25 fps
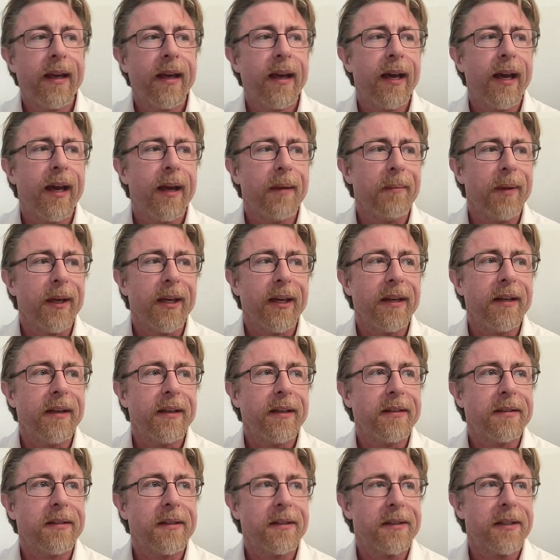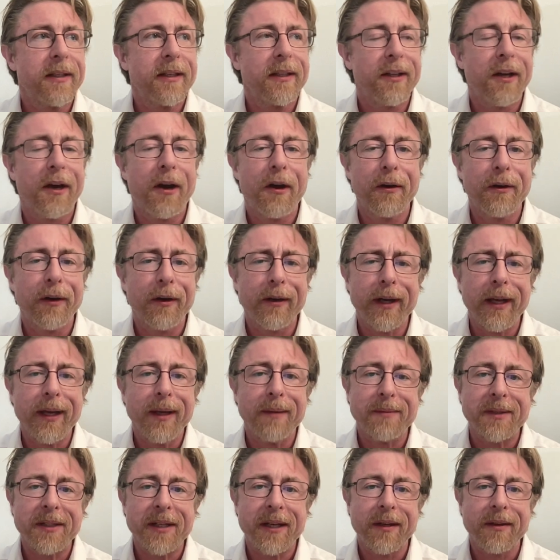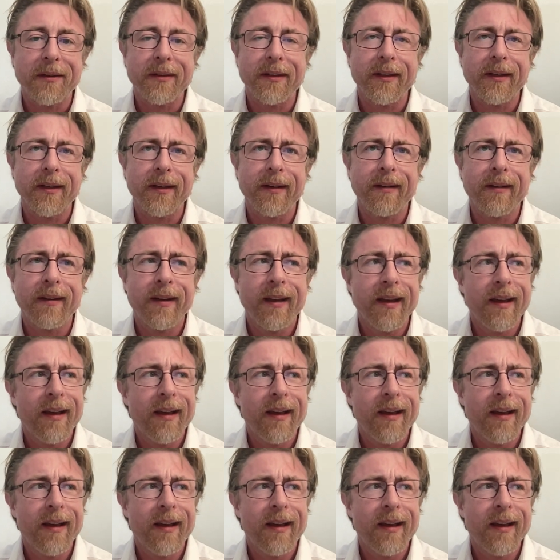I mean, it's, it's like the Hunger Games out there